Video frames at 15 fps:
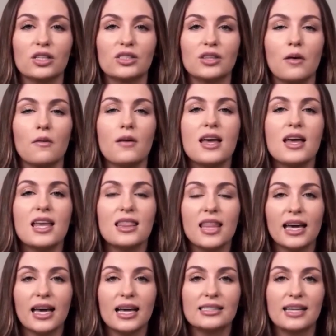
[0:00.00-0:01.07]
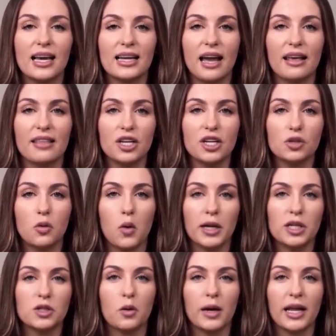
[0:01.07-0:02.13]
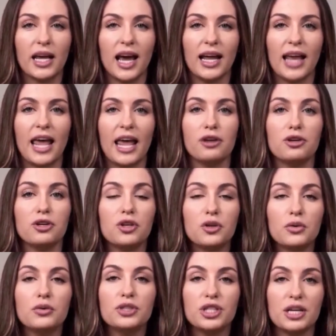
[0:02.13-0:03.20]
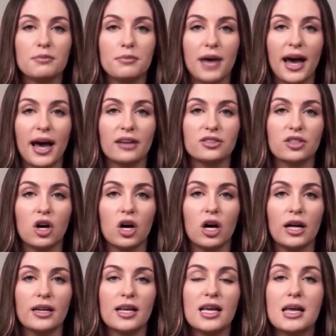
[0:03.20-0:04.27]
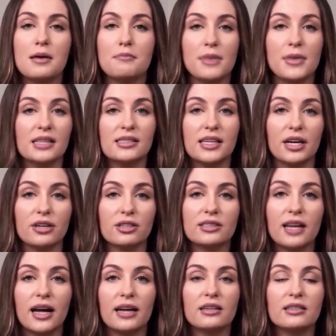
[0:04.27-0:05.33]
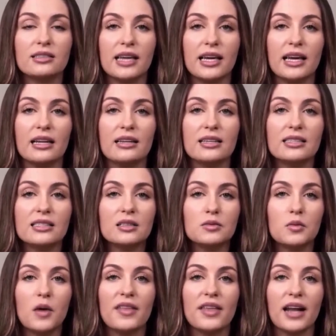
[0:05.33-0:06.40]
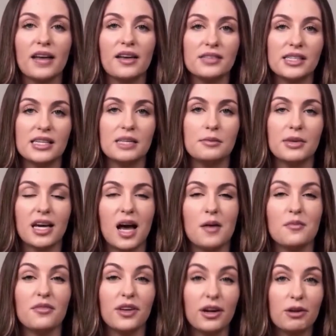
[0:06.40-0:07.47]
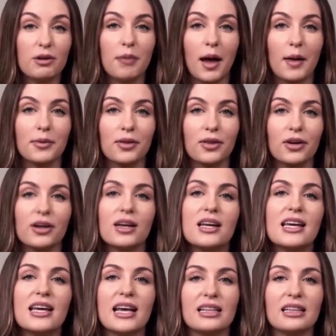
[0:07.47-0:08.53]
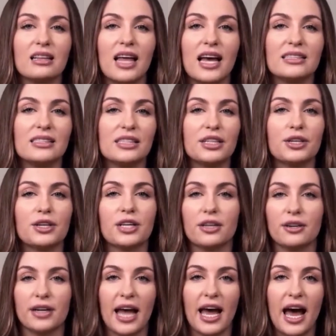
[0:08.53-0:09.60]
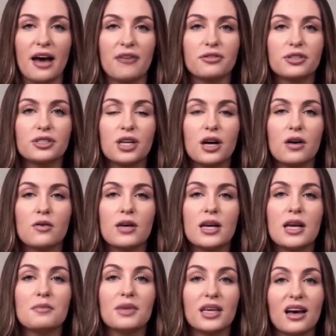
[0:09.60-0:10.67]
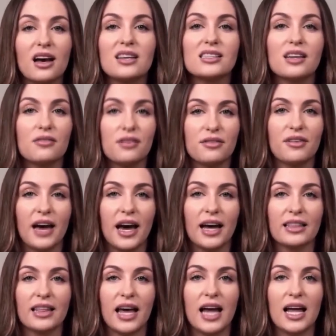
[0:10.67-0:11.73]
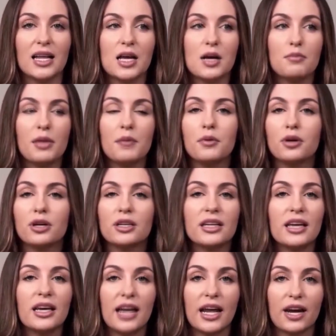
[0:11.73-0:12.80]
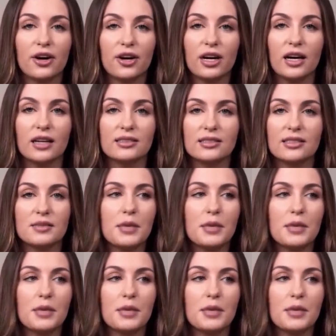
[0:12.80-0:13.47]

So like I said, I think 2020 had a huge impact on men's hairstyles, and this is one that I've seen become very popular in the last year and a half or so because of the fact that people couldn't get haircuts.